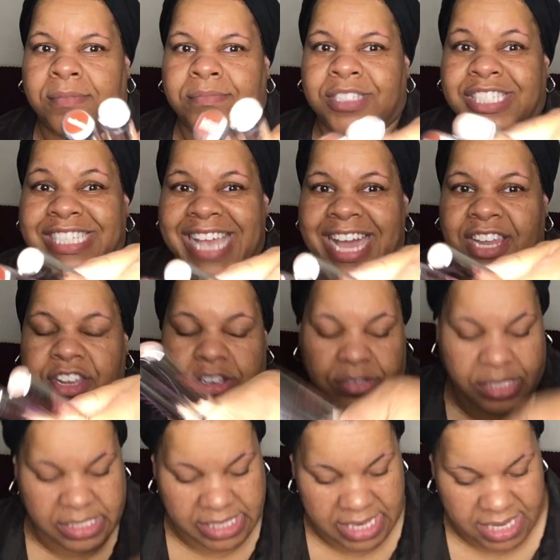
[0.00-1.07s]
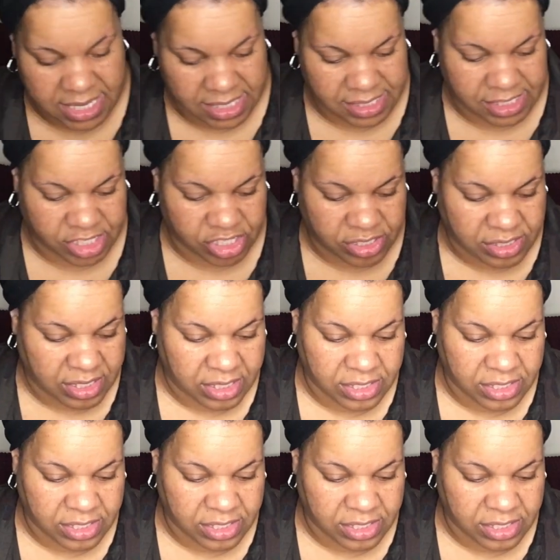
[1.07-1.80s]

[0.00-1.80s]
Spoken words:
shadow sticks, just a